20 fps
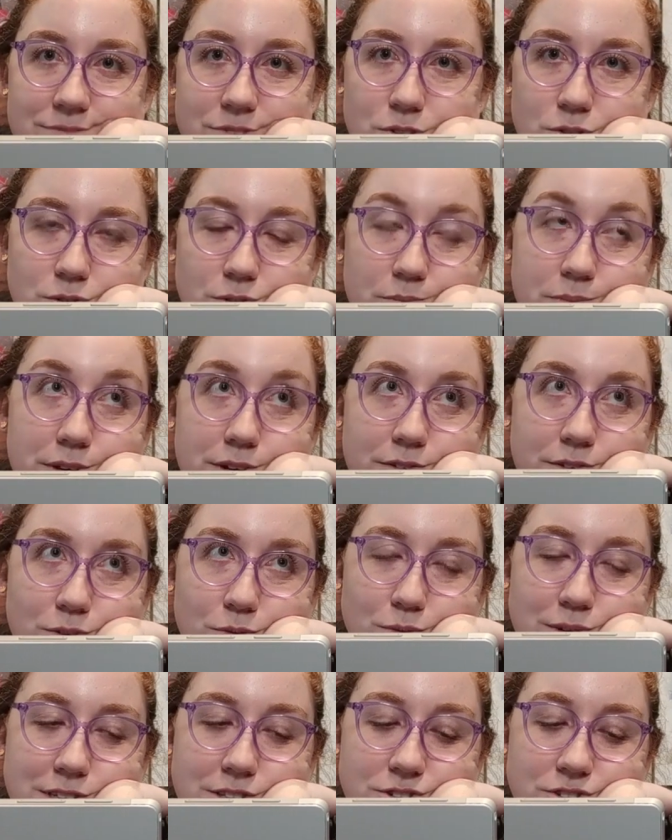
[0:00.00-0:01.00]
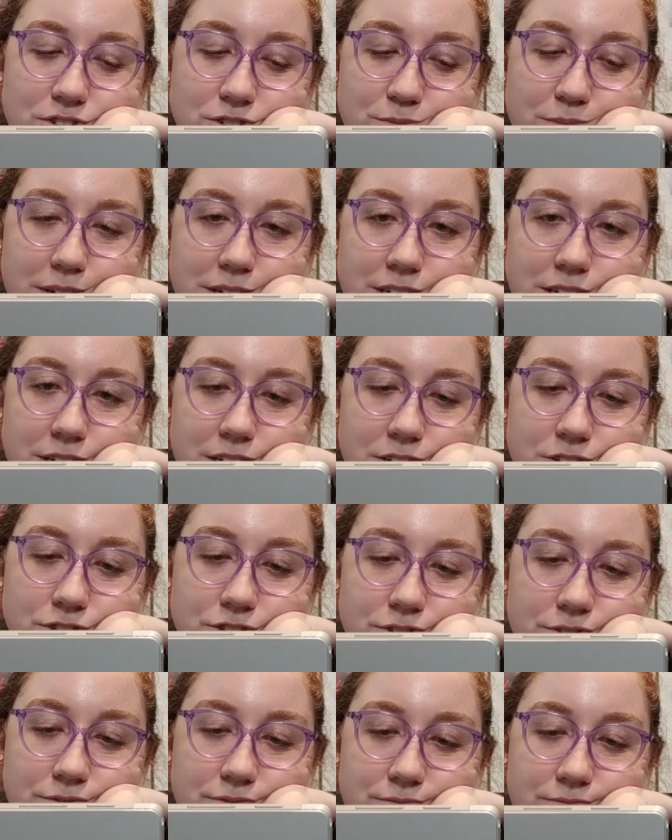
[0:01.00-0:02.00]
Doing a bit of a research
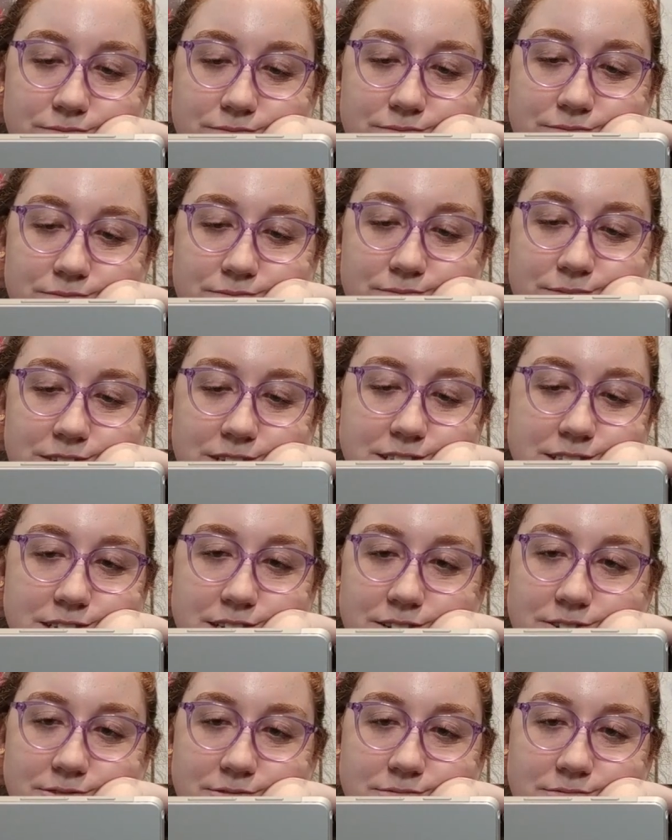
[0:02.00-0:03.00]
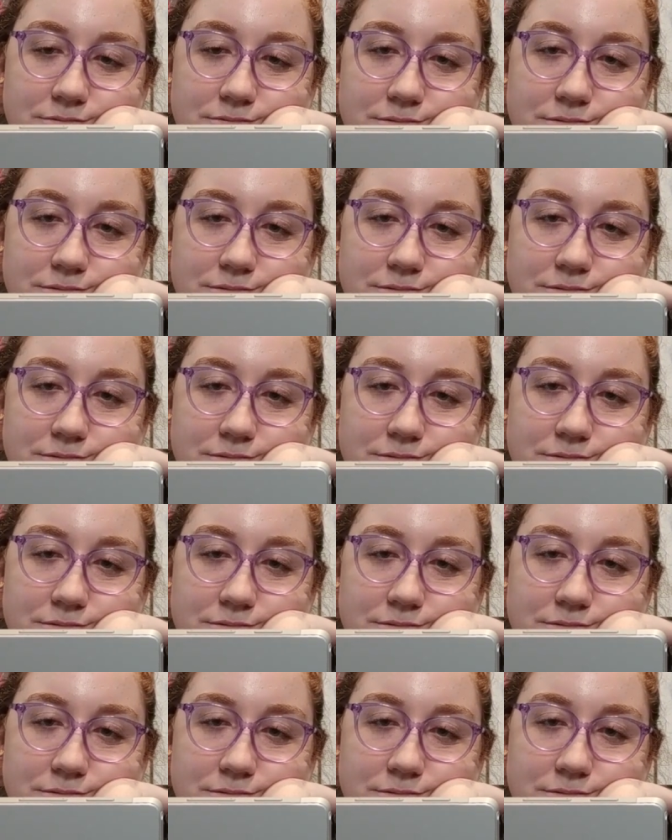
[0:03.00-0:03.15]
montage. He's gone.